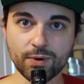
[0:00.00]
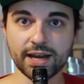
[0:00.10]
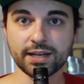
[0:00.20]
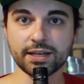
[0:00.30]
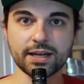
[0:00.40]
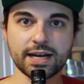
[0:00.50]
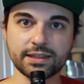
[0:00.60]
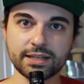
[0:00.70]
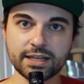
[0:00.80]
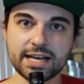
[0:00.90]
writing. I
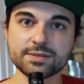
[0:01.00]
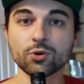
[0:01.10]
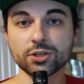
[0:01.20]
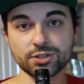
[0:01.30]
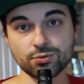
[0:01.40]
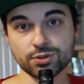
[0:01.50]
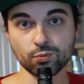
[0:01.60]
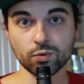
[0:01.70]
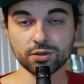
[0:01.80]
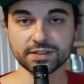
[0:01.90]
think it has more to do with the
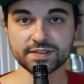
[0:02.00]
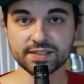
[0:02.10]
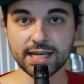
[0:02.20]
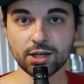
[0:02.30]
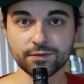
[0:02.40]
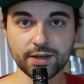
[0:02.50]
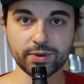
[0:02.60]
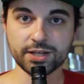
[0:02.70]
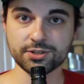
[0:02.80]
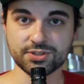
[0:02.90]
world itself, that
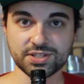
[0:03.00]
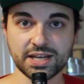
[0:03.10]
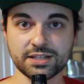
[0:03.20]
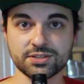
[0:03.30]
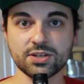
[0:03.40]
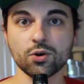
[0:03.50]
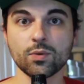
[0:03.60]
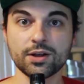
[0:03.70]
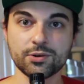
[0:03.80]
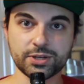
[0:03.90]
we understand it so
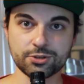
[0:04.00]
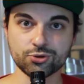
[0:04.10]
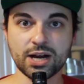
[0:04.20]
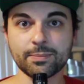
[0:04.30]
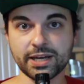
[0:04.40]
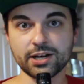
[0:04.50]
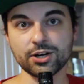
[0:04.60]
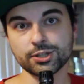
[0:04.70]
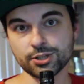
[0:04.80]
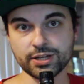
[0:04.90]
well that when you drop a
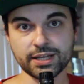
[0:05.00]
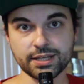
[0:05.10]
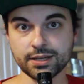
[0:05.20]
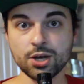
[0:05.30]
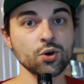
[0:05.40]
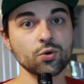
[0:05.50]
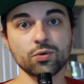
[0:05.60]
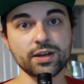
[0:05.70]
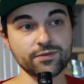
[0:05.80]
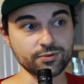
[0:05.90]
character in,
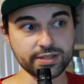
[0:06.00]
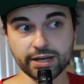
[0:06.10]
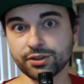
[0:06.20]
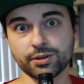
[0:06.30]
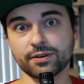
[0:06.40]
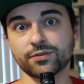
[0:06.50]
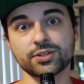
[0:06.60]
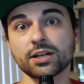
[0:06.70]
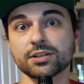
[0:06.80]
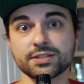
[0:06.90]
if you tell
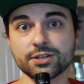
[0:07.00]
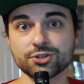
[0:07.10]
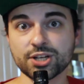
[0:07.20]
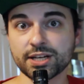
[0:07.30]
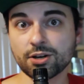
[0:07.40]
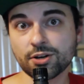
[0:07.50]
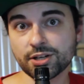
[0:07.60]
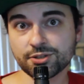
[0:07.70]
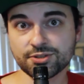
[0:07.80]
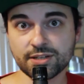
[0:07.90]
us they're
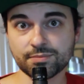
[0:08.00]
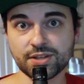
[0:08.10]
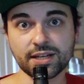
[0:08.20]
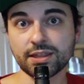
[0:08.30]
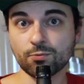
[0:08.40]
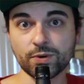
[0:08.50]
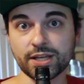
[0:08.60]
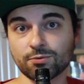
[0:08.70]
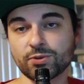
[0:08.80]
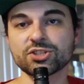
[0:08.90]
Shienaran or something, then we
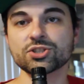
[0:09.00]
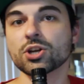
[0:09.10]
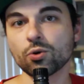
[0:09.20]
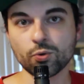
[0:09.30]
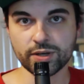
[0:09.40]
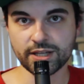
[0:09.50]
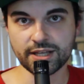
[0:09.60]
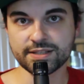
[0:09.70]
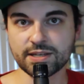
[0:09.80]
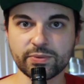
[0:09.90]
just know who it
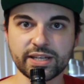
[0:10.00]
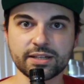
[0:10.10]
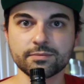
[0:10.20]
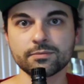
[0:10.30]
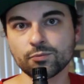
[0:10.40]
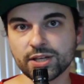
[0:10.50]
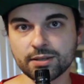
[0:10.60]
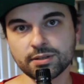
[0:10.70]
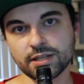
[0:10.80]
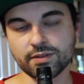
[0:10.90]
is, and we
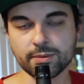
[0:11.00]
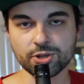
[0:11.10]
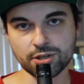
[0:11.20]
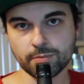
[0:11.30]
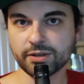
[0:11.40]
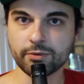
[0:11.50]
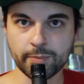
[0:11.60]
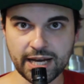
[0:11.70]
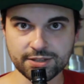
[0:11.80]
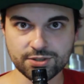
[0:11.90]
can give them a little bit of a
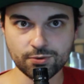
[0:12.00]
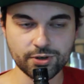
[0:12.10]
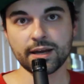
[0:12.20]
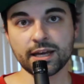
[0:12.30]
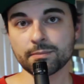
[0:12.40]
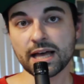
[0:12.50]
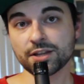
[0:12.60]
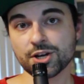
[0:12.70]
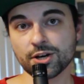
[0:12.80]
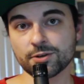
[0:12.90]
backstory. And
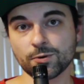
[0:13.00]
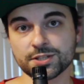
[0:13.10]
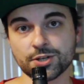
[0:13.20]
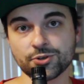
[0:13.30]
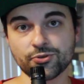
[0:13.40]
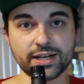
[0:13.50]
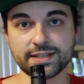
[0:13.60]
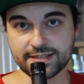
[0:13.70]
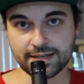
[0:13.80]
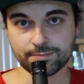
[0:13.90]
Malinarin was a great
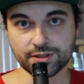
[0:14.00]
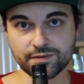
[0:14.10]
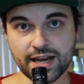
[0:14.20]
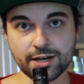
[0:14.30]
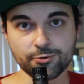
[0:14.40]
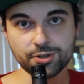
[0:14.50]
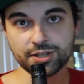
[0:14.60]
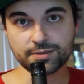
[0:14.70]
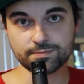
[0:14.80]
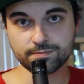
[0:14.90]
example of that. It really